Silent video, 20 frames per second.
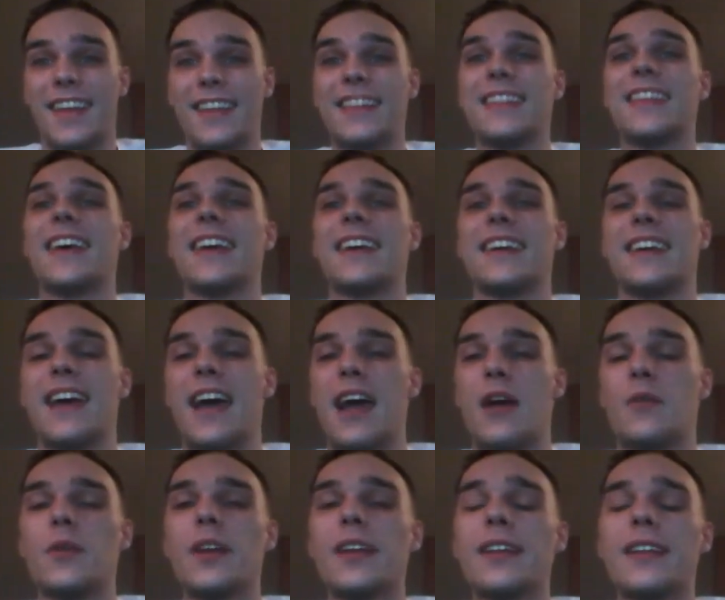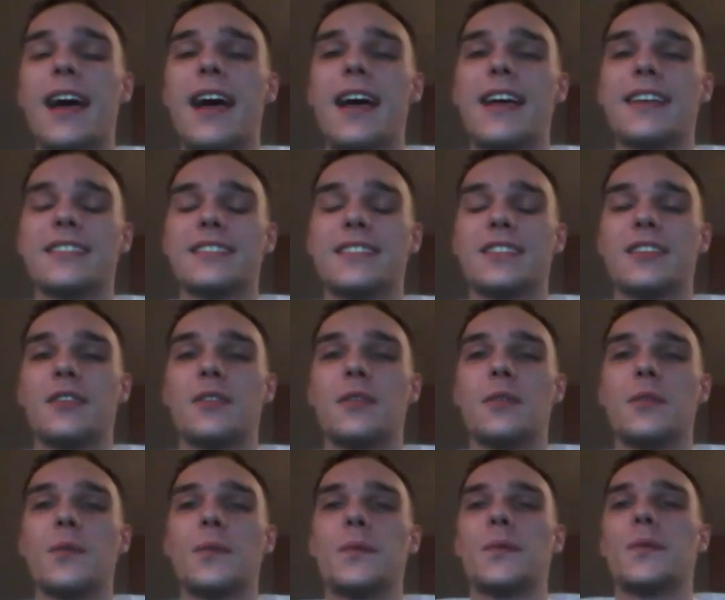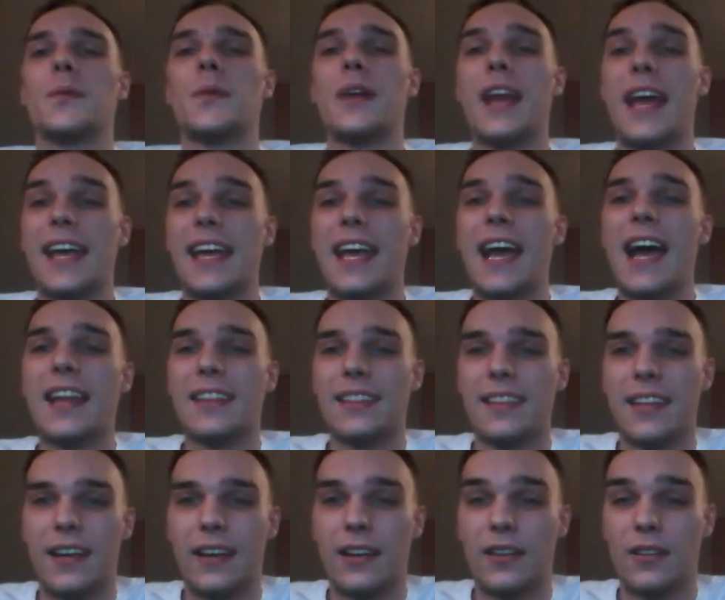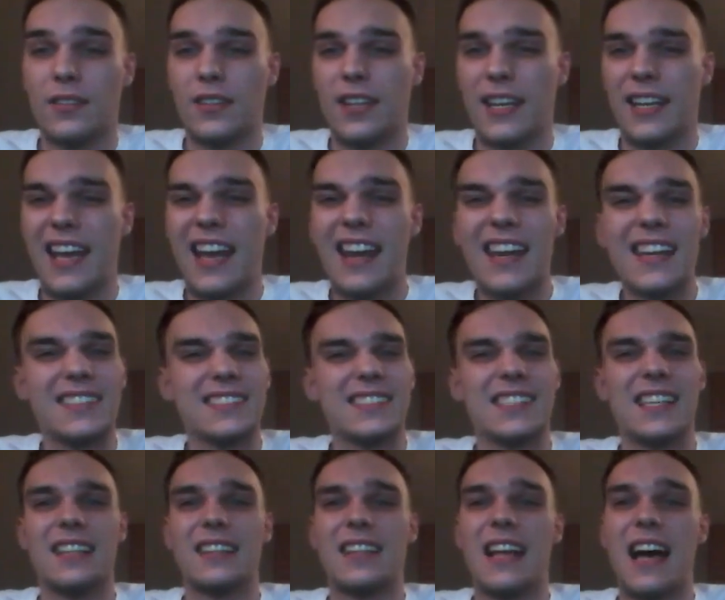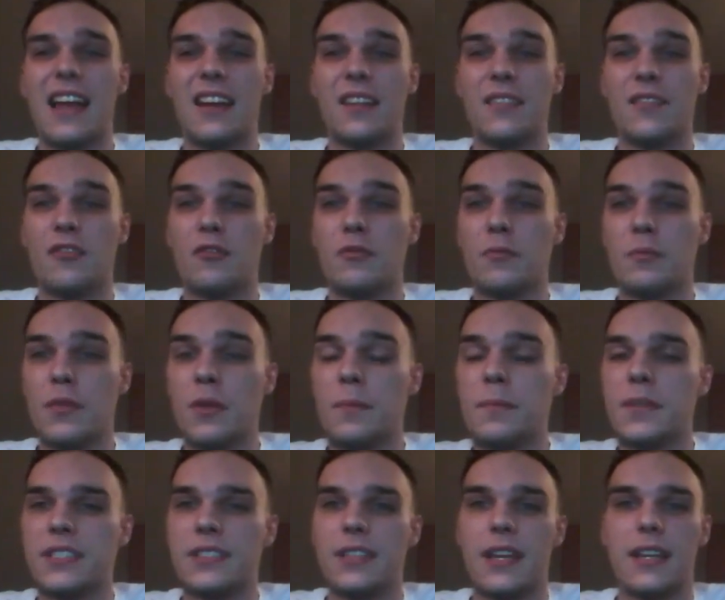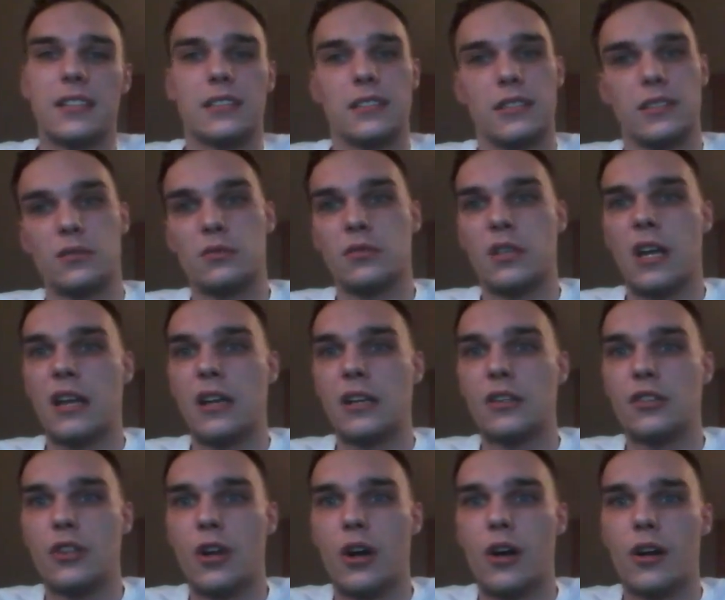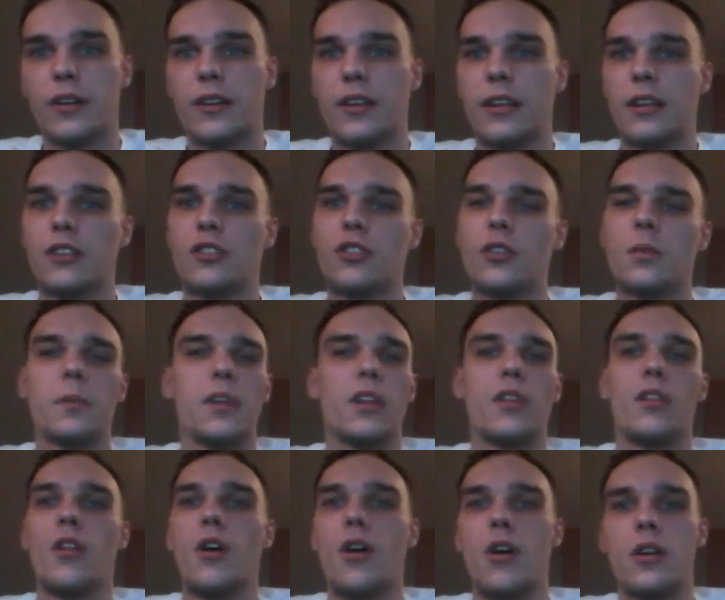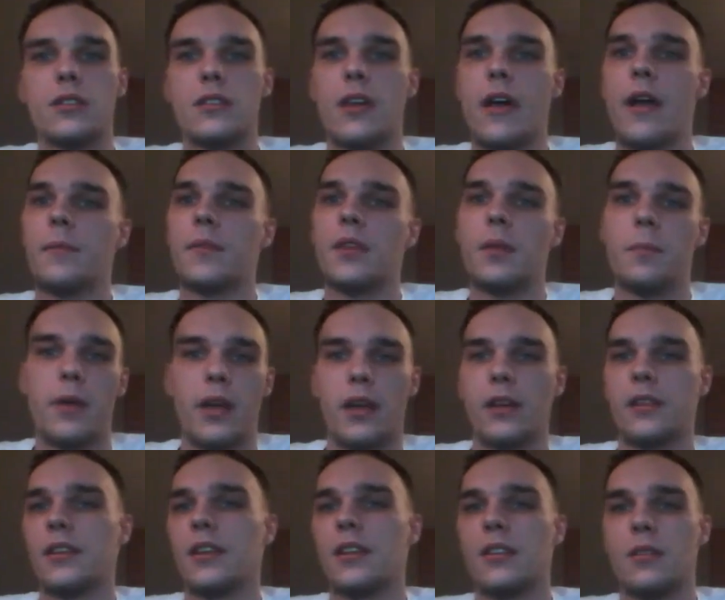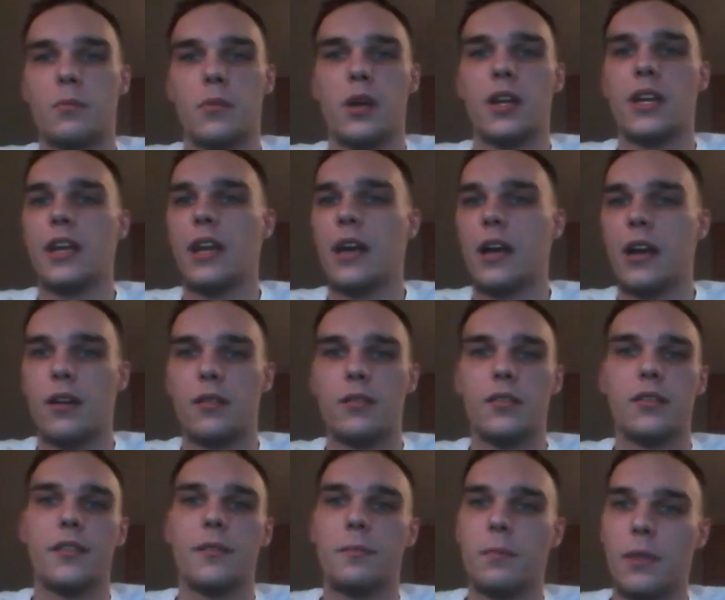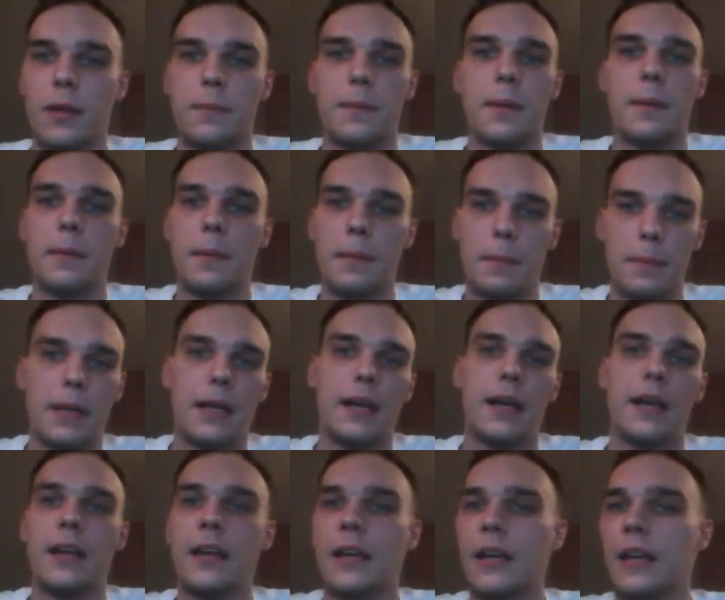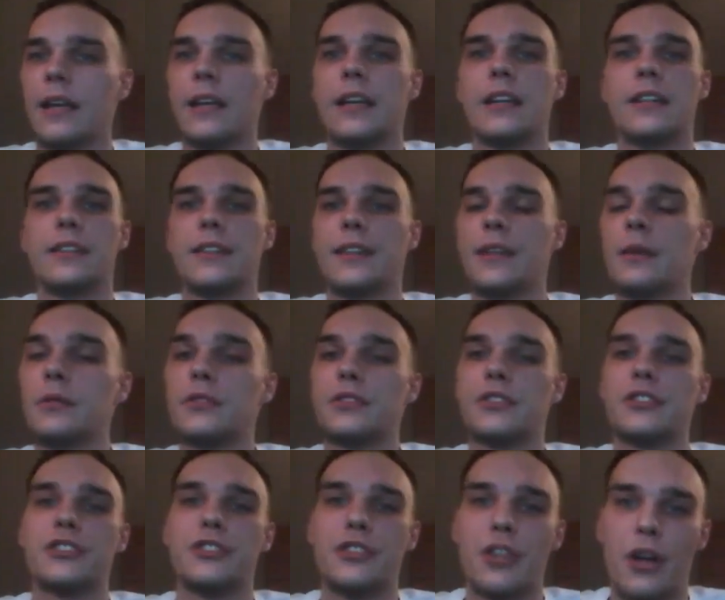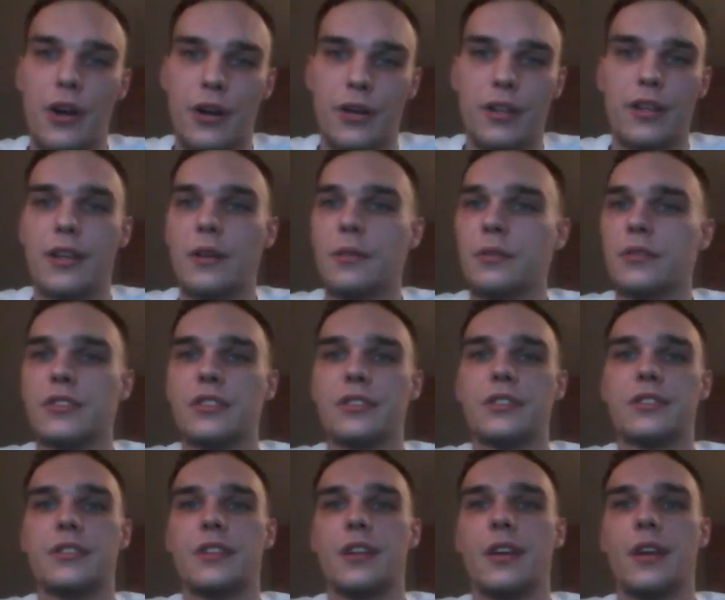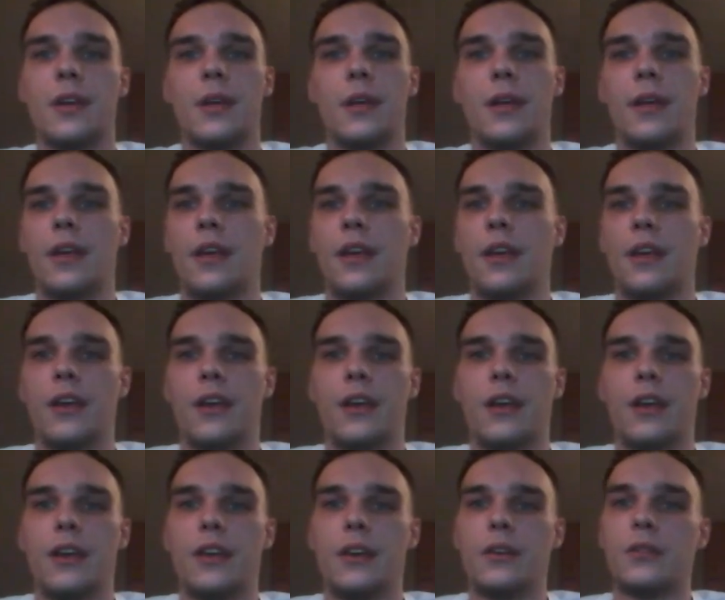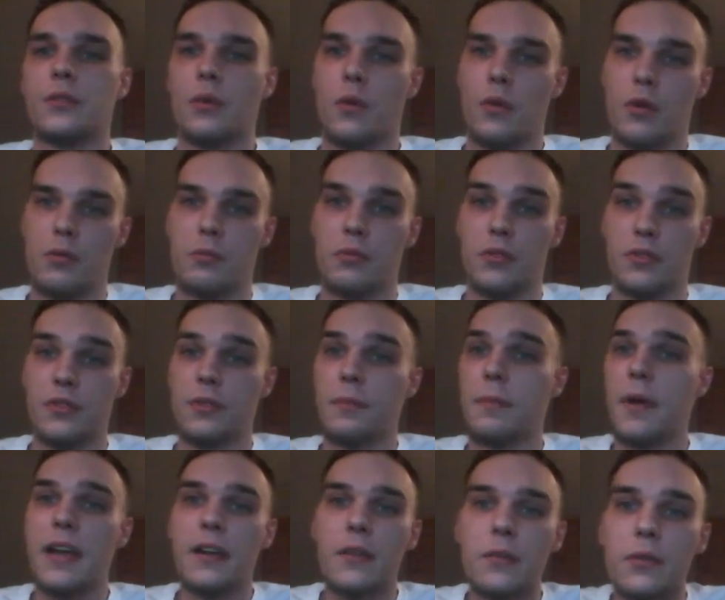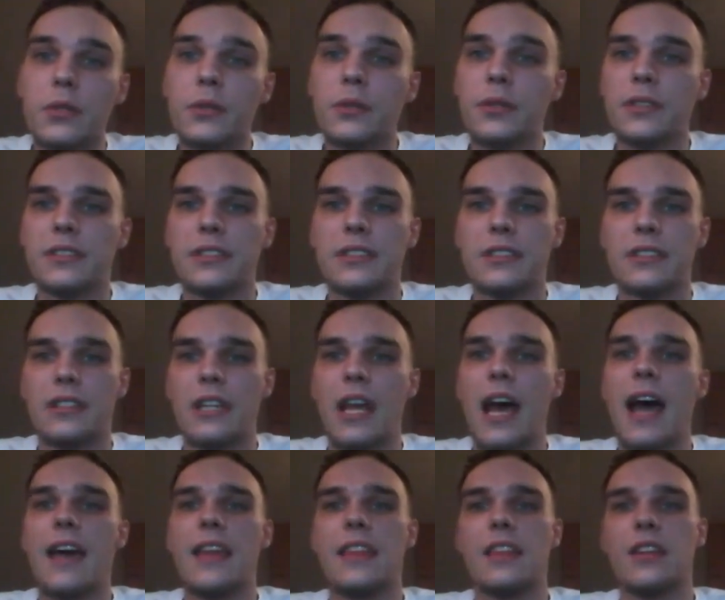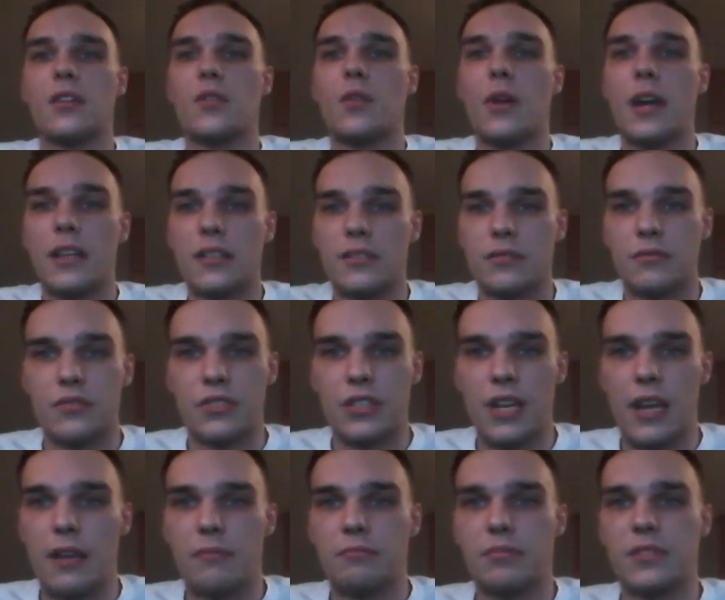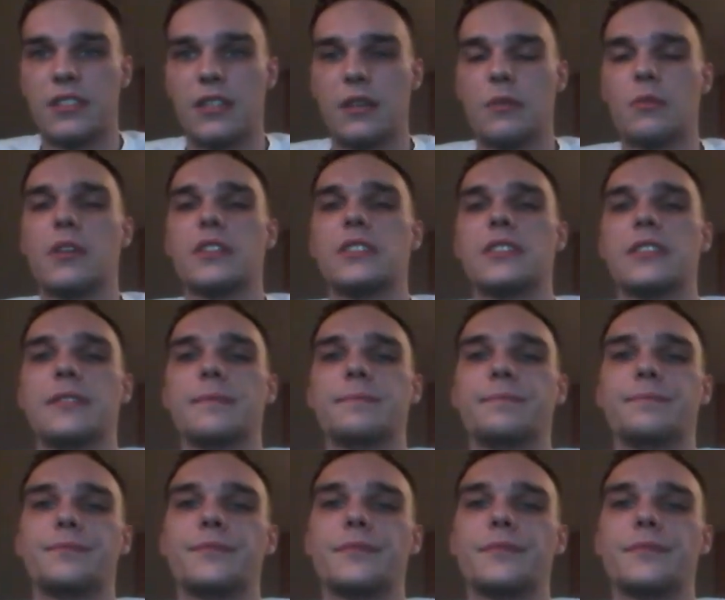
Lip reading: And like, I realized when I got there, like, I didn't see a lot of the mistakes because it was kind of dark, and it took me a long time at the bank to get the money out. Blah blah blah blah. It was just dark. It was horrible. The bike was not in the greatest of shapes. It wasn't.